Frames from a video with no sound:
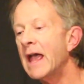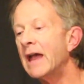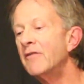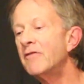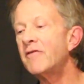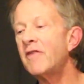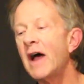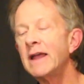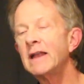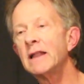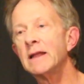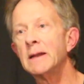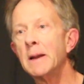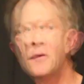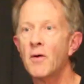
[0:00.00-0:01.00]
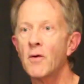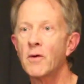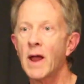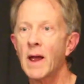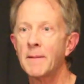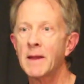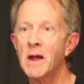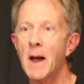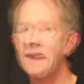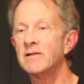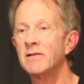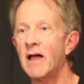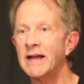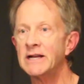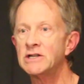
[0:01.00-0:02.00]
and finally programming a
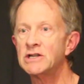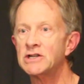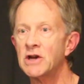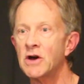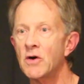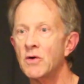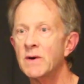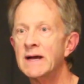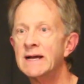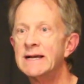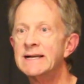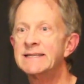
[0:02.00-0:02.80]
light show